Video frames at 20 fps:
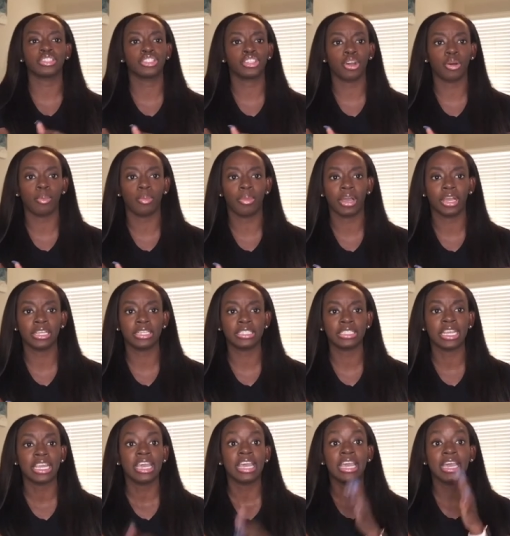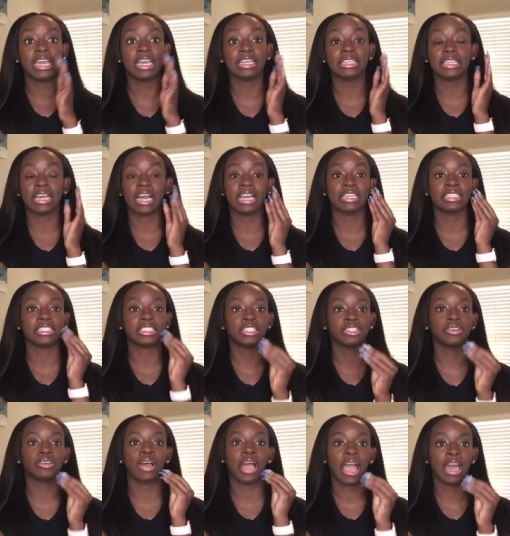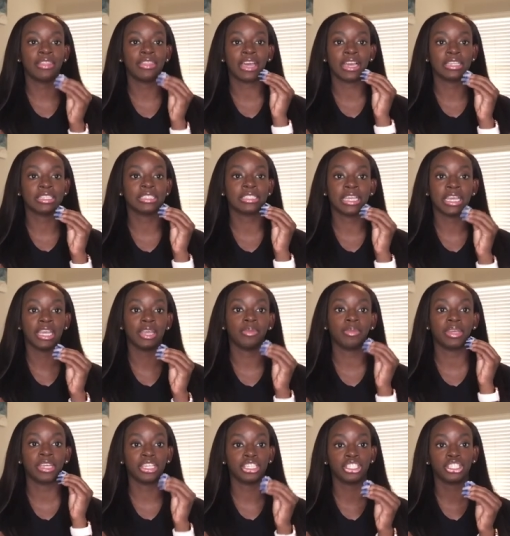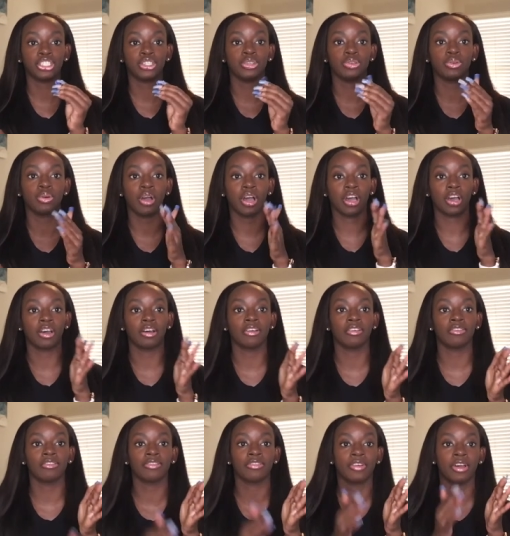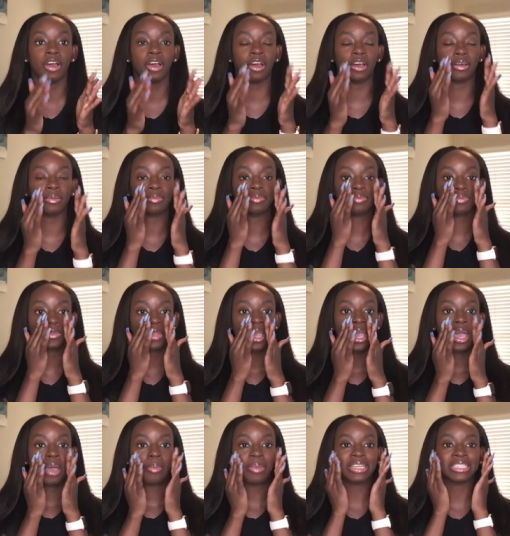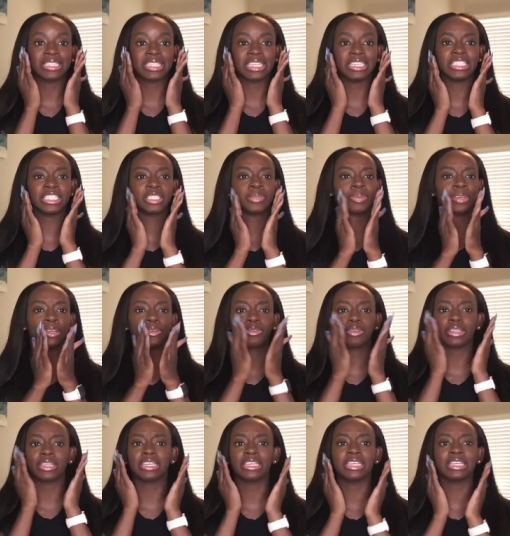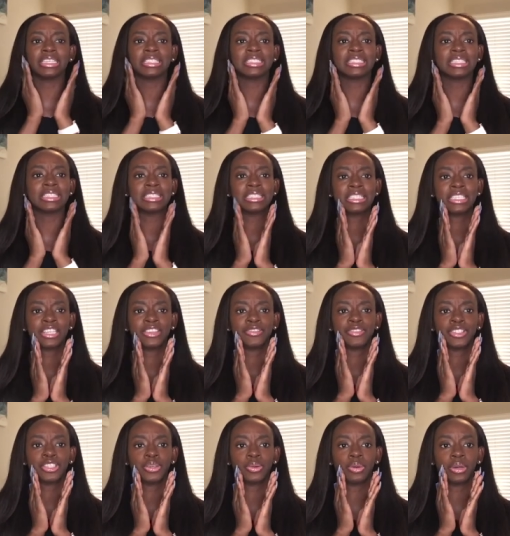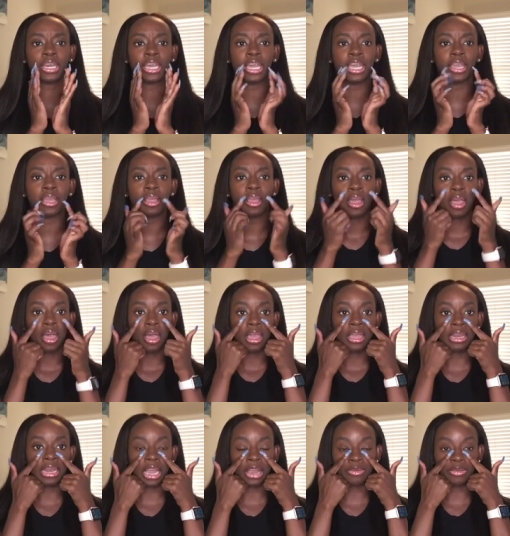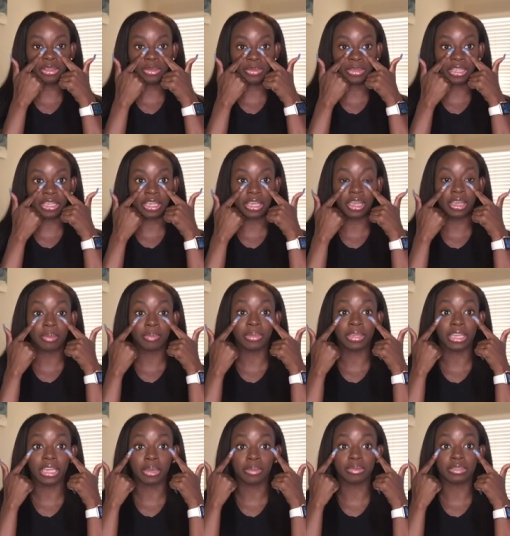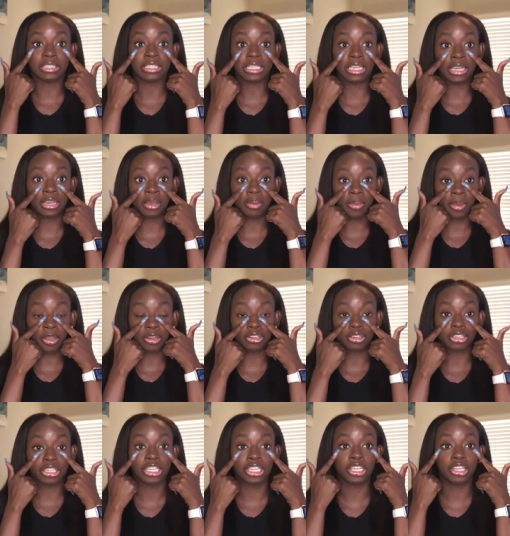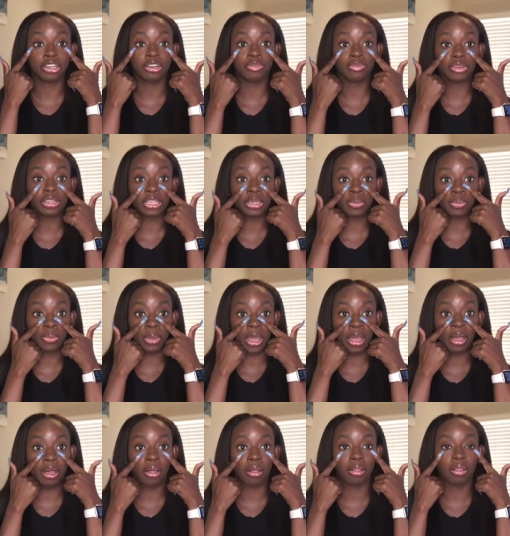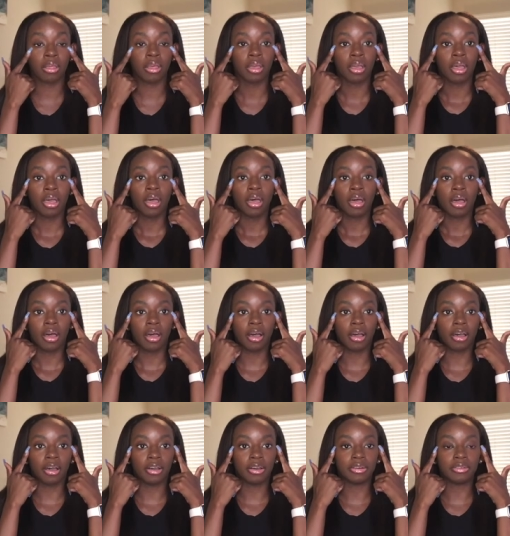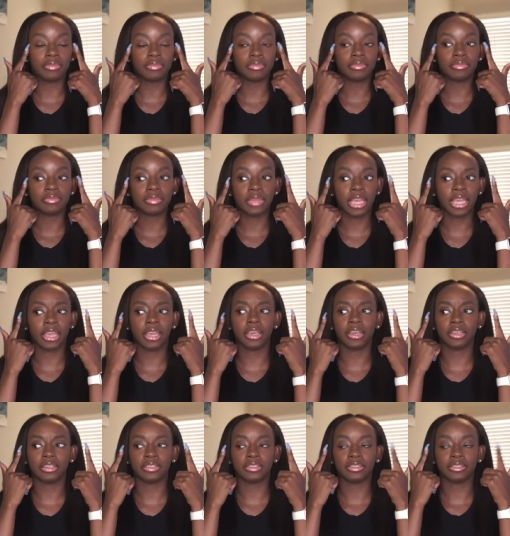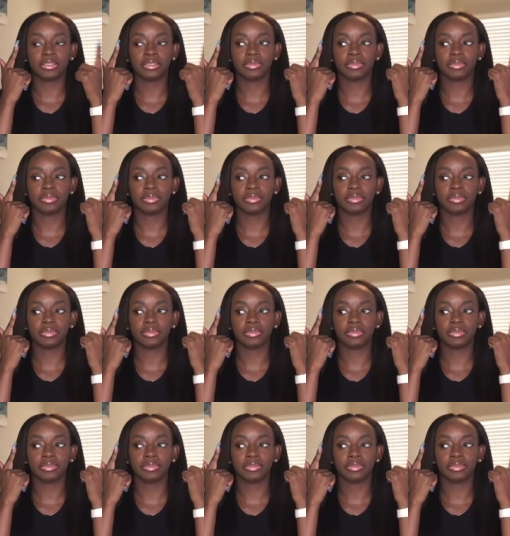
so much. I still had that same issue of my skin just being really sensitive to it and not really being able to get up under here really well. And